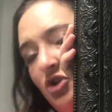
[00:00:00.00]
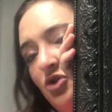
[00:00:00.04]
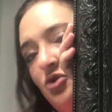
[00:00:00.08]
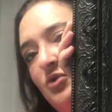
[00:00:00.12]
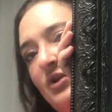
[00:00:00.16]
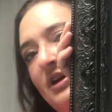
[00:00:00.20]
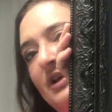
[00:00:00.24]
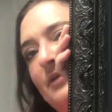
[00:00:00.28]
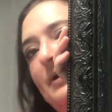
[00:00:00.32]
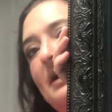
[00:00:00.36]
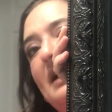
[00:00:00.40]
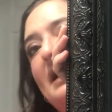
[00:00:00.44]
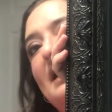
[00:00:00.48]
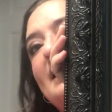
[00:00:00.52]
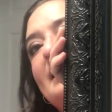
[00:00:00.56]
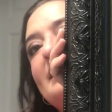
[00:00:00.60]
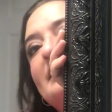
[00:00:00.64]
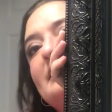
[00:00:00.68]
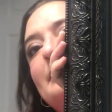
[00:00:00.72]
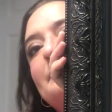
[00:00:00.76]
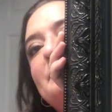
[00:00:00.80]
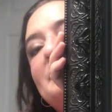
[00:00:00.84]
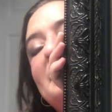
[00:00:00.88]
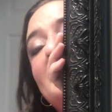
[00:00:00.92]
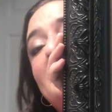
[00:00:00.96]
anyway, I ended
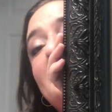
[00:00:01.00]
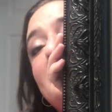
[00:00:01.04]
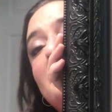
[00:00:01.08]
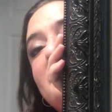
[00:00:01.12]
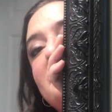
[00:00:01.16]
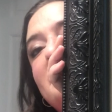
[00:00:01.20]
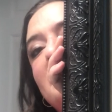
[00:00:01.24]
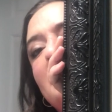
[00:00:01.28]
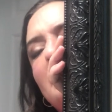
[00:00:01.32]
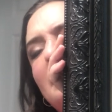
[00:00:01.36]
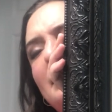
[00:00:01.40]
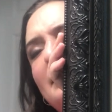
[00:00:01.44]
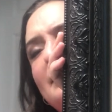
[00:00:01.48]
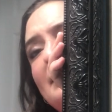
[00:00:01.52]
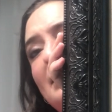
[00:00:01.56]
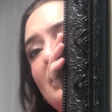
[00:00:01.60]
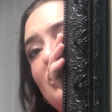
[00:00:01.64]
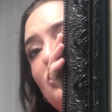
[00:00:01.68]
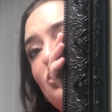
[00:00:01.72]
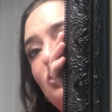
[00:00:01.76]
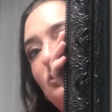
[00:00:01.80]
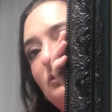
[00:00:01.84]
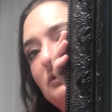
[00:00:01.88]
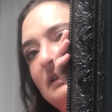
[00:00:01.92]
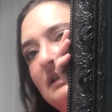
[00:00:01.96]
up taking it there, and they're
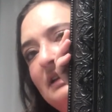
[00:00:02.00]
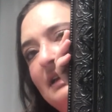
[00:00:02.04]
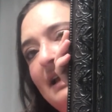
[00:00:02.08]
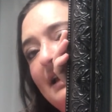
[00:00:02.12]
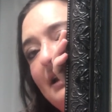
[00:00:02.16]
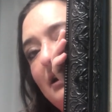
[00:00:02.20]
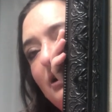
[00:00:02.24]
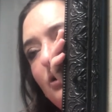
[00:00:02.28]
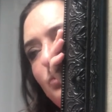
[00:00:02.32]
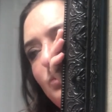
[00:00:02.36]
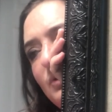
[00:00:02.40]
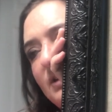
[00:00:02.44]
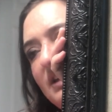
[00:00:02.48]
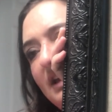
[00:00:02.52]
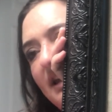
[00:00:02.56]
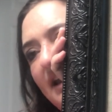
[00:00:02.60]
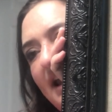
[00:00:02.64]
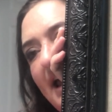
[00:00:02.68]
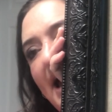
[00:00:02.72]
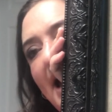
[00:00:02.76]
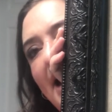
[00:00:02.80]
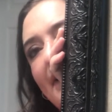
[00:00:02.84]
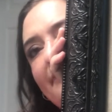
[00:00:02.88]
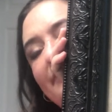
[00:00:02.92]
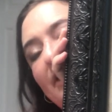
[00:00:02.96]
only like a week and a
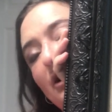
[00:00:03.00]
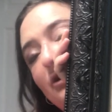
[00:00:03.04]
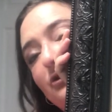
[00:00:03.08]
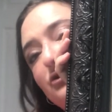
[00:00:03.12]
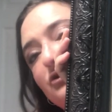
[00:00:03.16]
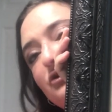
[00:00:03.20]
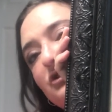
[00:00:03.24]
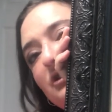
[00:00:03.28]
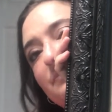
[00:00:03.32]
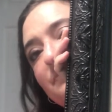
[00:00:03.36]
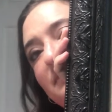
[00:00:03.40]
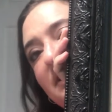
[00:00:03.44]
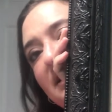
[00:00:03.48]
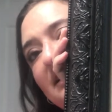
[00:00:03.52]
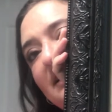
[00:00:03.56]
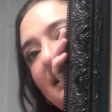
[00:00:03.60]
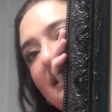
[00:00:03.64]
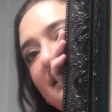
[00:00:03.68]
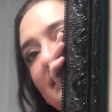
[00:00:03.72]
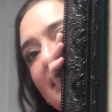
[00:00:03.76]
half out or something like